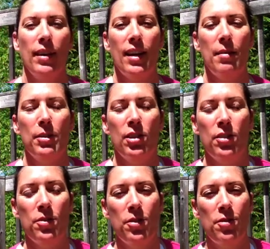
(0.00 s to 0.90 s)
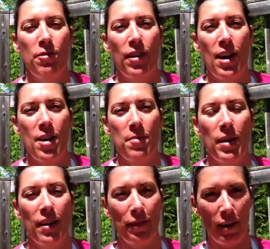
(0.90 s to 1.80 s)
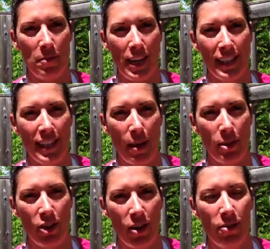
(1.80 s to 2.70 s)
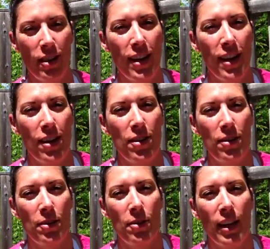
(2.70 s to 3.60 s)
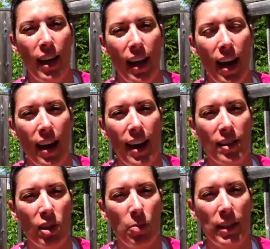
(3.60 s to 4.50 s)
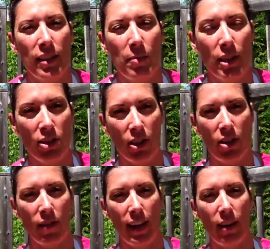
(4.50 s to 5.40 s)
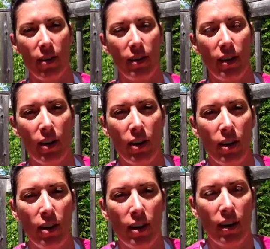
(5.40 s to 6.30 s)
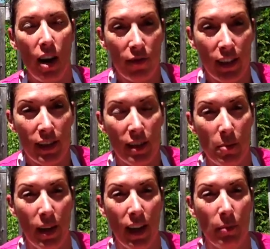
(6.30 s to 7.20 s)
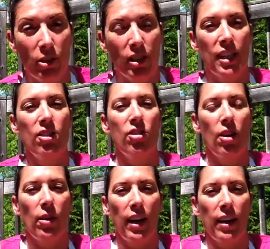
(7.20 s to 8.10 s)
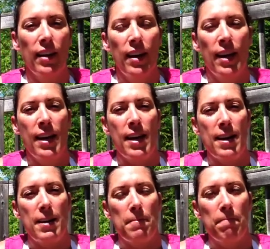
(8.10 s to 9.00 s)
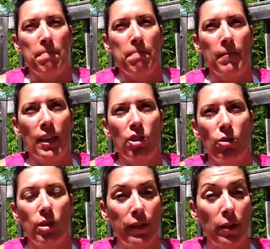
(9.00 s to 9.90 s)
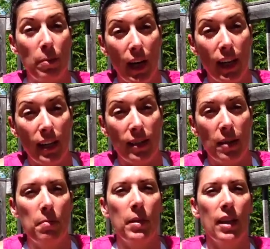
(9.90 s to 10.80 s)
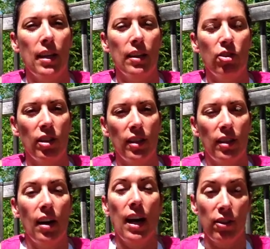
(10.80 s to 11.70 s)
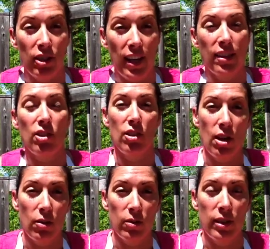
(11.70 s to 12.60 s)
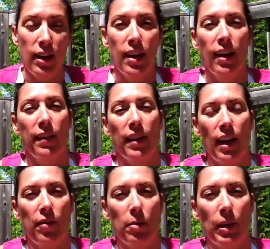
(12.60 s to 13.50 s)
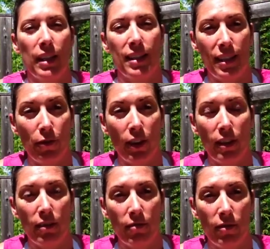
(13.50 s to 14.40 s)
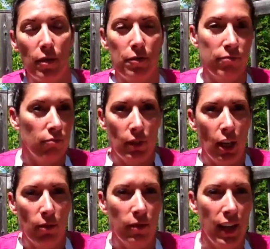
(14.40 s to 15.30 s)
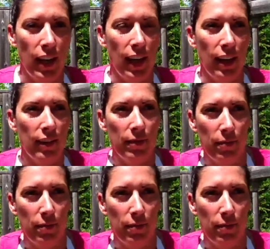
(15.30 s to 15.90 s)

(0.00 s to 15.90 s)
comes to you from a friend of mine, Tammy Jo, who has expressed some concern around her confidence in being able to teach yoga to different bodies, meaning she understands and knows that everybody is different, you know, in a